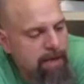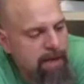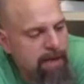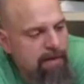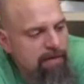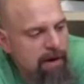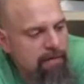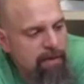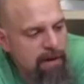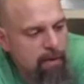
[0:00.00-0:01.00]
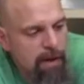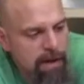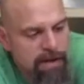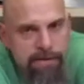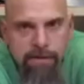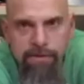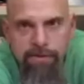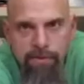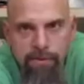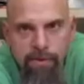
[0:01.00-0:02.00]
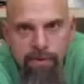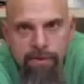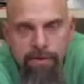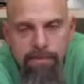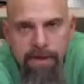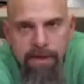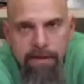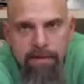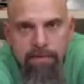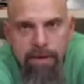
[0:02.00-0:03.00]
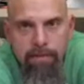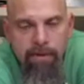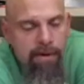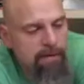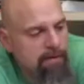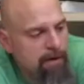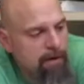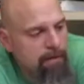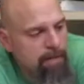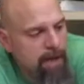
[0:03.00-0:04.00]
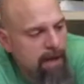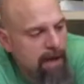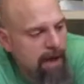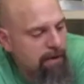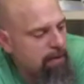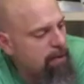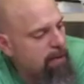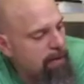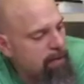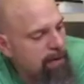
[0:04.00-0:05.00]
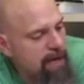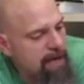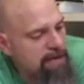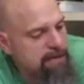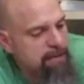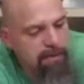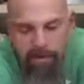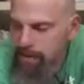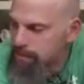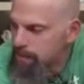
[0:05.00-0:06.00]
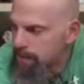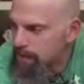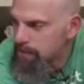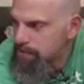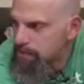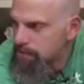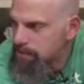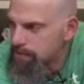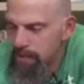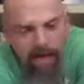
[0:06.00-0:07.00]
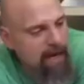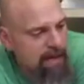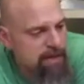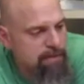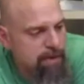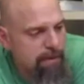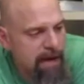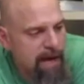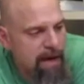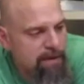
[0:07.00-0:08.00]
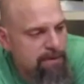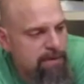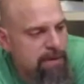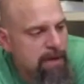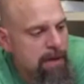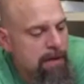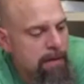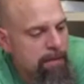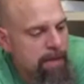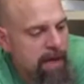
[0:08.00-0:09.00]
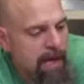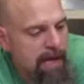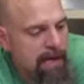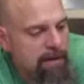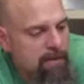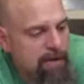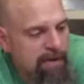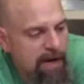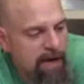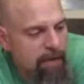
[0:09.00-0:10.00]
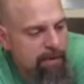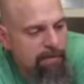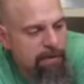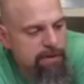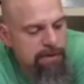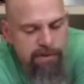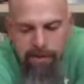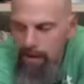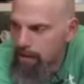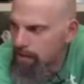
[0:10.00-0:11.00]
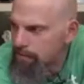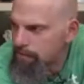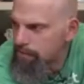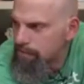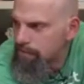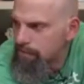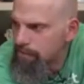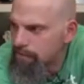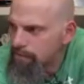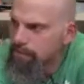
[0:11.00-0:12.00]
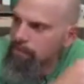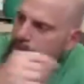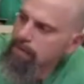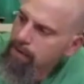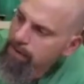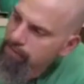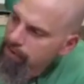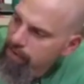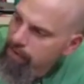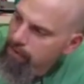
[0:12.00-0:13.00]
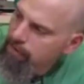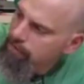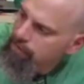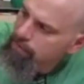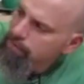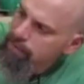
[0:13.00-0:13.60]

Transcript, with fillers: is I really wanted this extruder to be 3D printed. So I know I'm po pointing at a simple. It's because I had this one at my house. And we've had a couple of versions of, of uh,